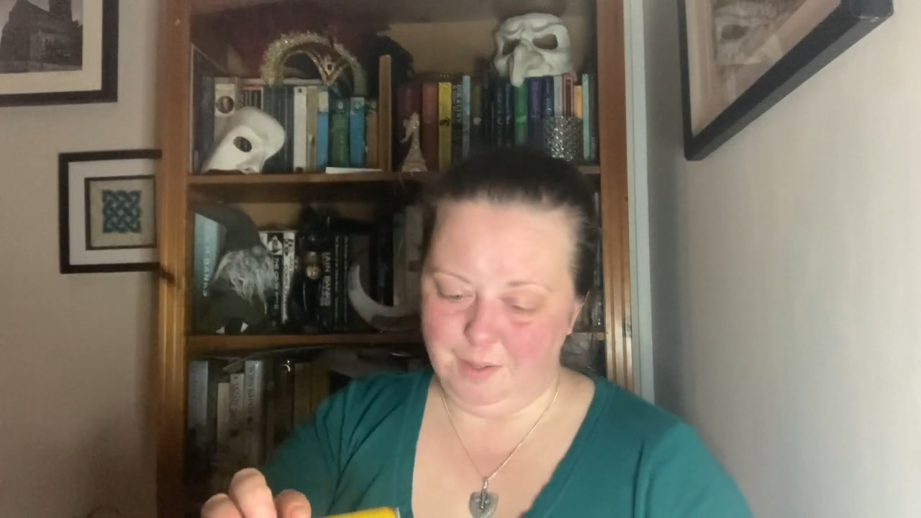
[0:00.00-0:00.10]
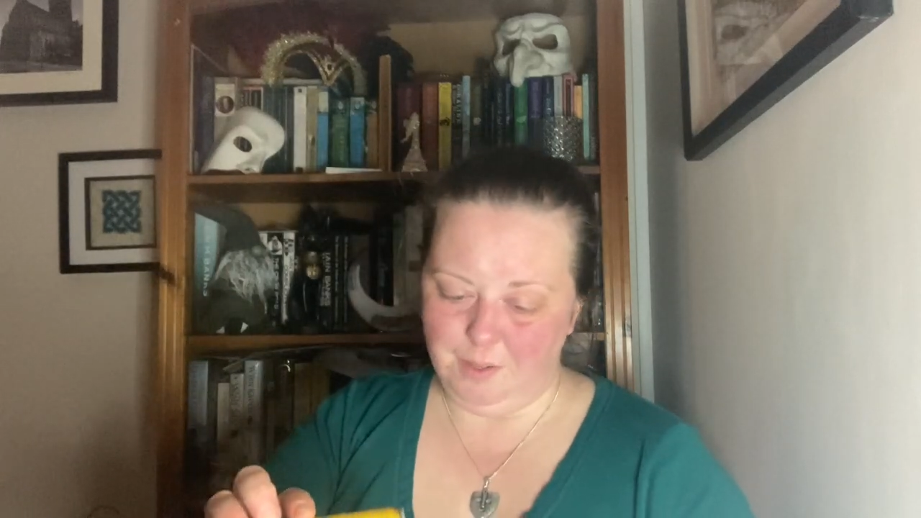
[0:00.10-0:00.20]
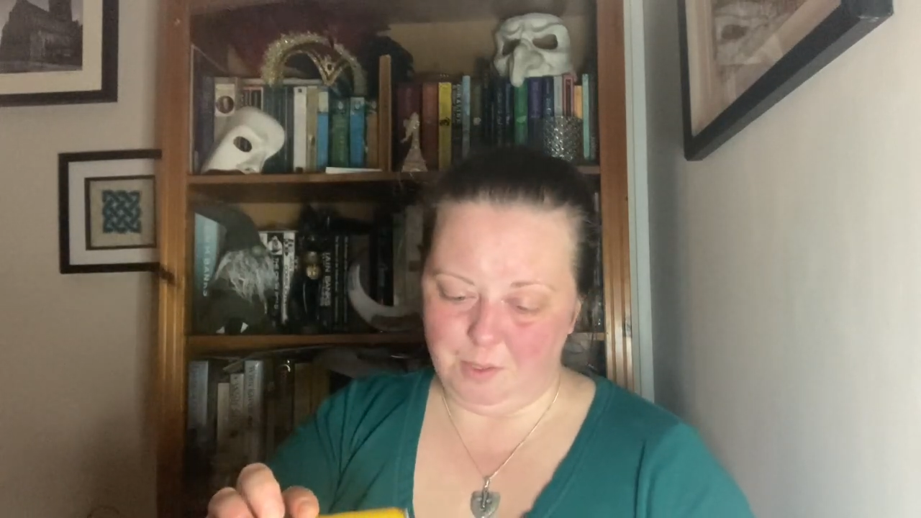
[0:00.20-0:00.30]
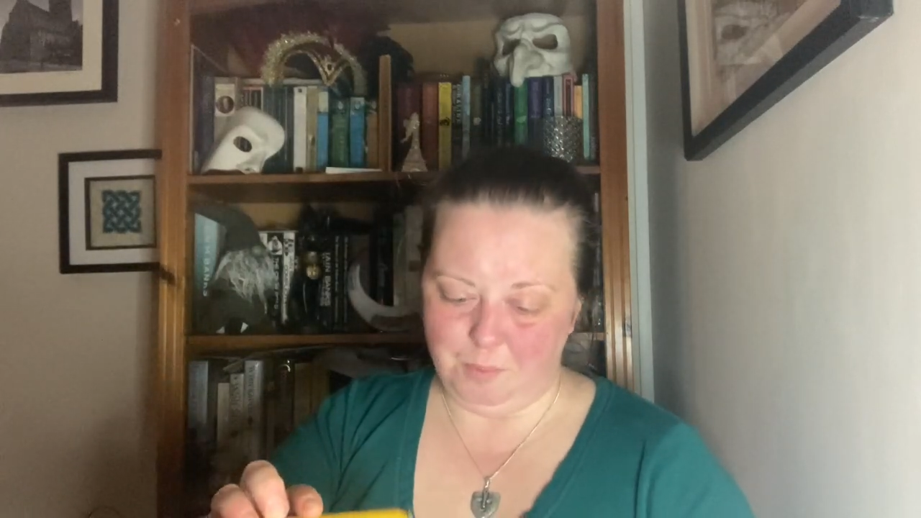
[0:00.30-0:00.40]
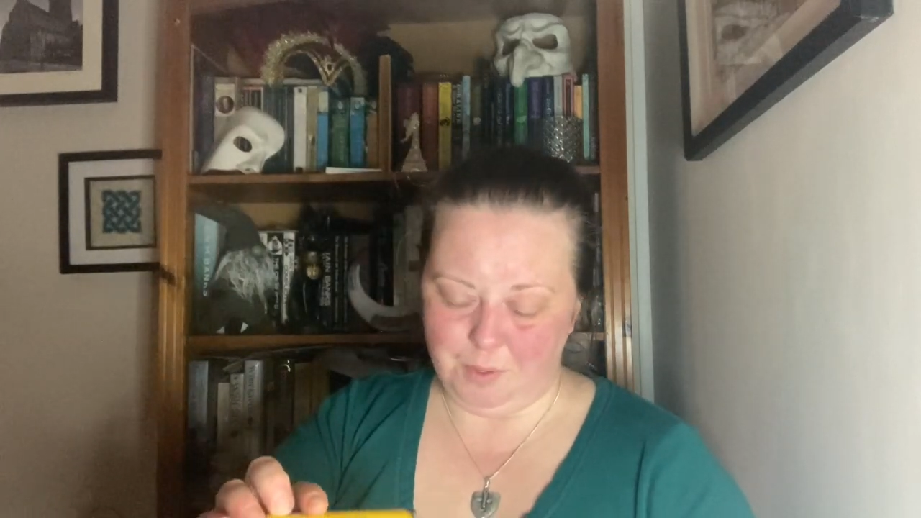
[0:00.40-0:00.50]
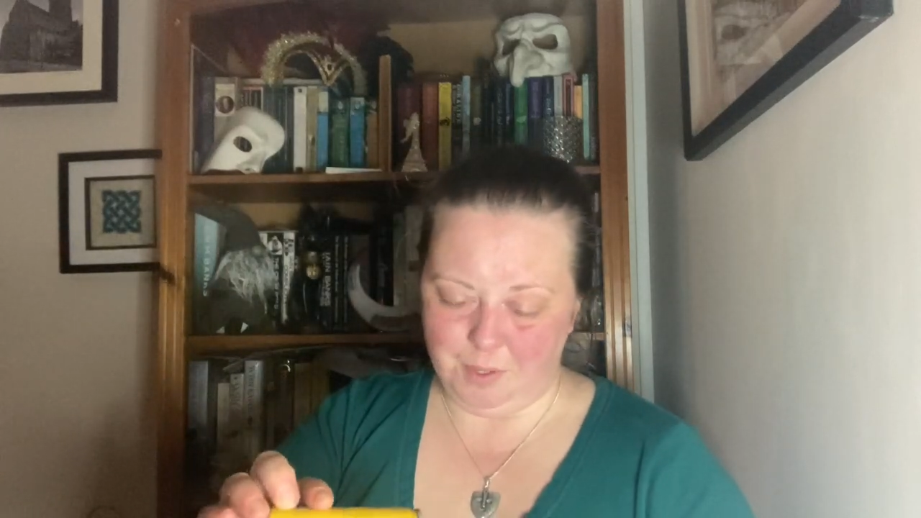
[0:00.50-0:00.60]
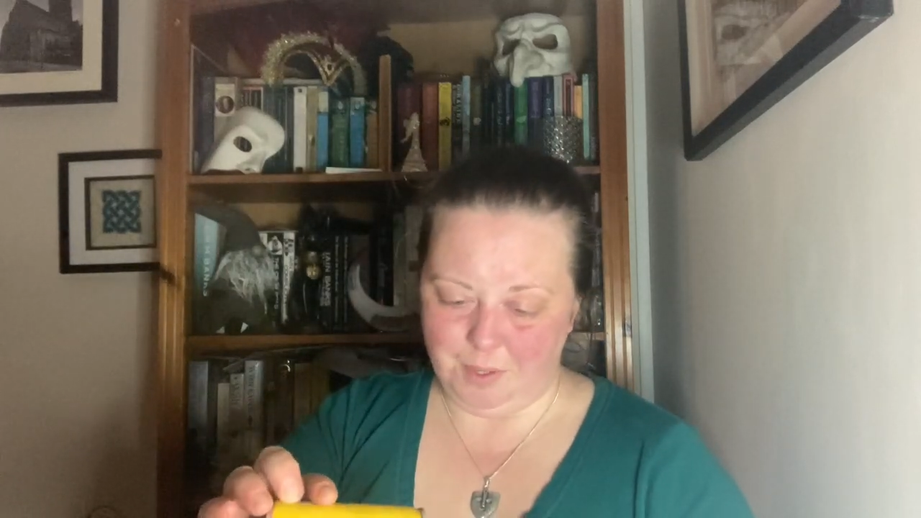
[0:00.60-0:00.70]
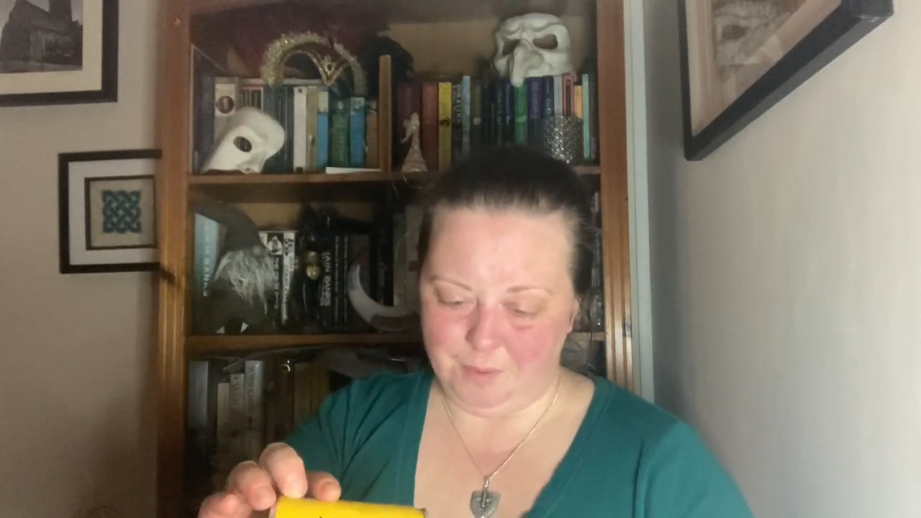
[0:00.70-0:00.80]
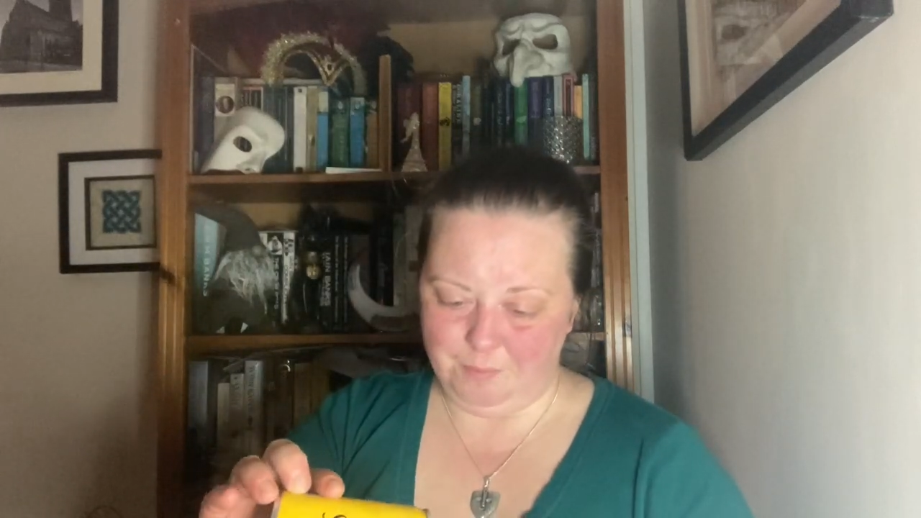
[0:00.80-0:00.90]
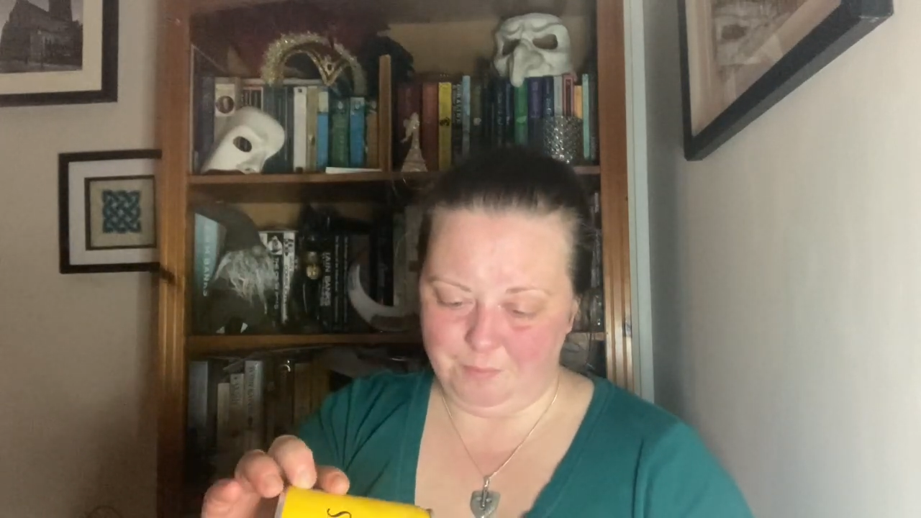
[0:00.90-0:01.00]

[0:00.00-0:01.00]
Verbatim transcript: something that